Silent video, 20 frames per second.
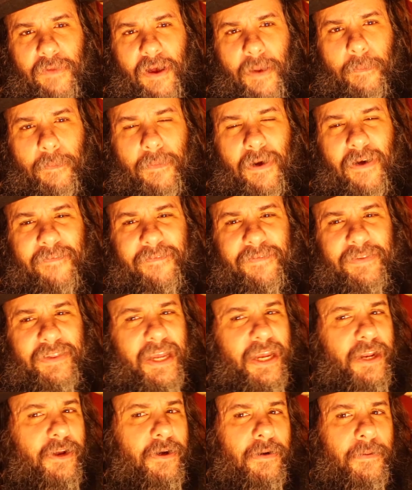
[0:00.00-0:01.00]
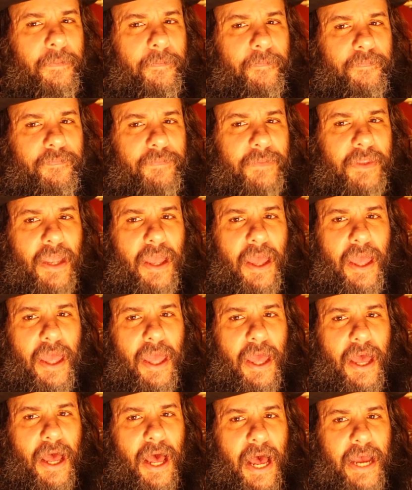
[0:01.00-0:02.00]
a month later,
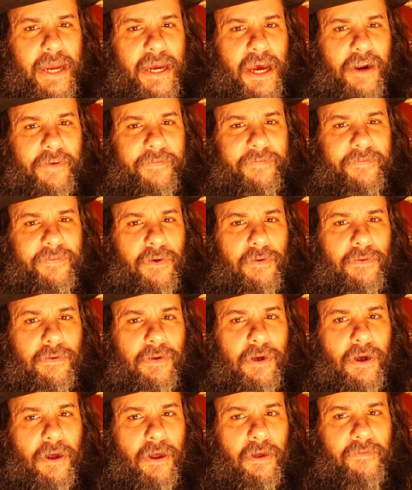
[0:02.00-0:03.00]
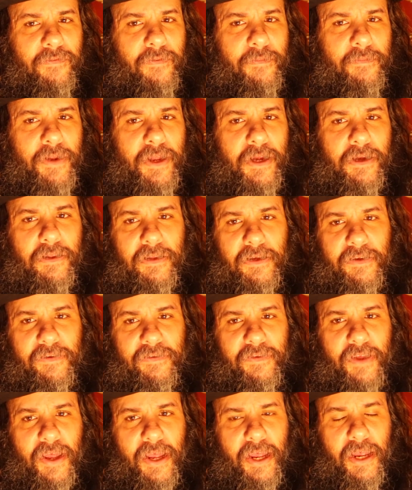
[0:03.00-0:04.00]
I got a phone call from Nicolas
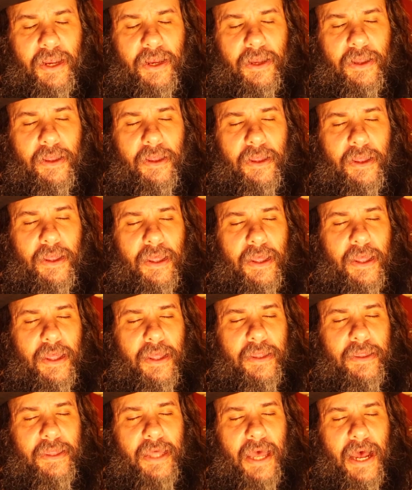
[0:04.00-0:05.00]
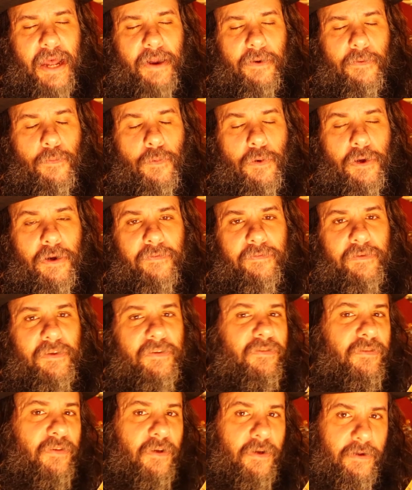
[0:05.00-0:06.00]
saying that one of
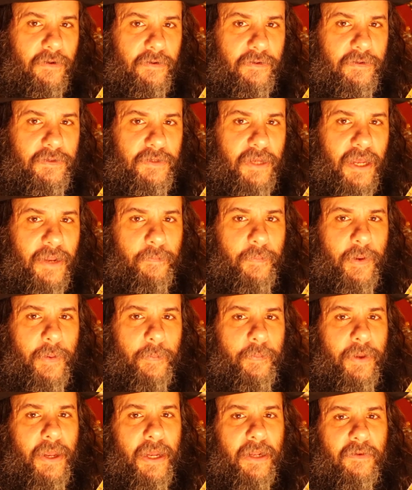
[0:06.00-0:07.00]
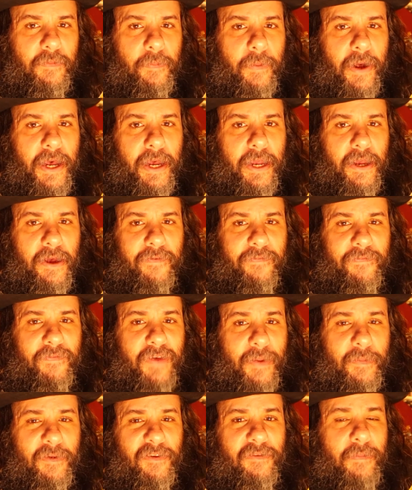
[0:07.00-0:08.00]
the songs had been picked by a
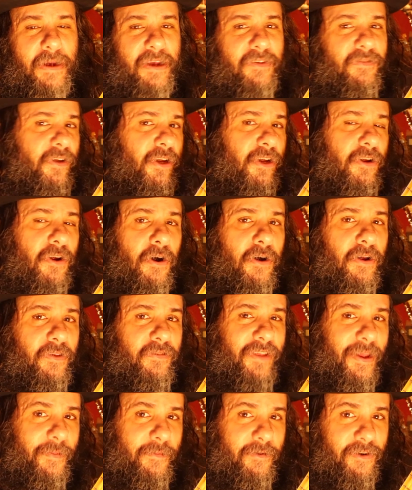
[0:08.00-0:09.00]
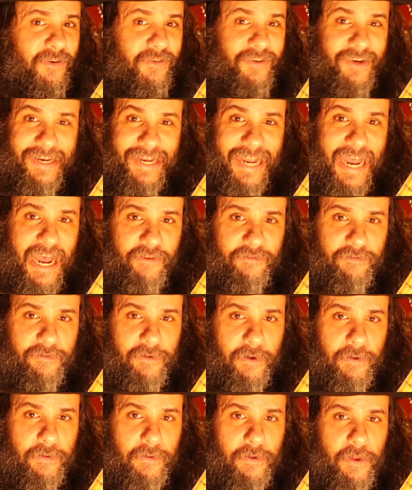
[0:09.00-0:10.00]
famous Mexican artist named Christian
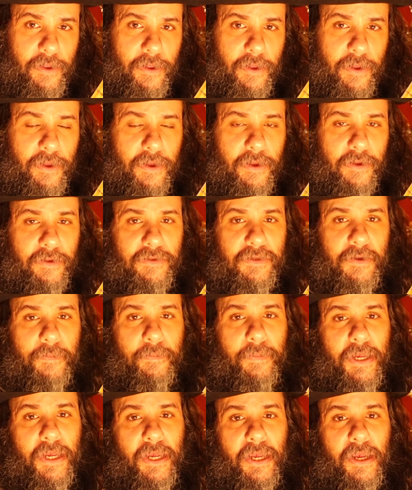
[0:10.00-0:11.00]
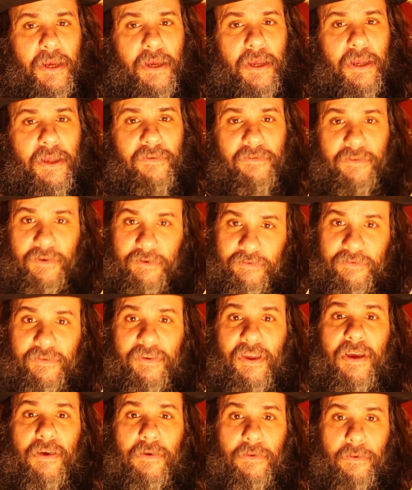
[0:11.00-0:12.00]
Castro to be his new
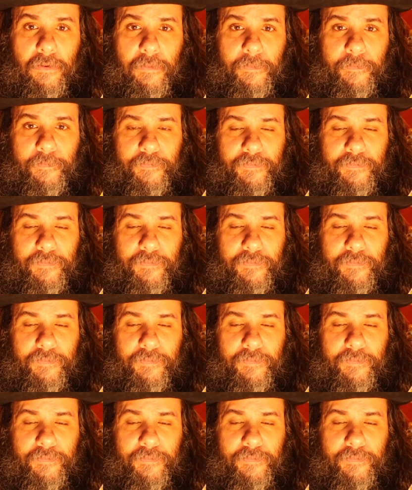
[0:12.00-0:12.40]
single.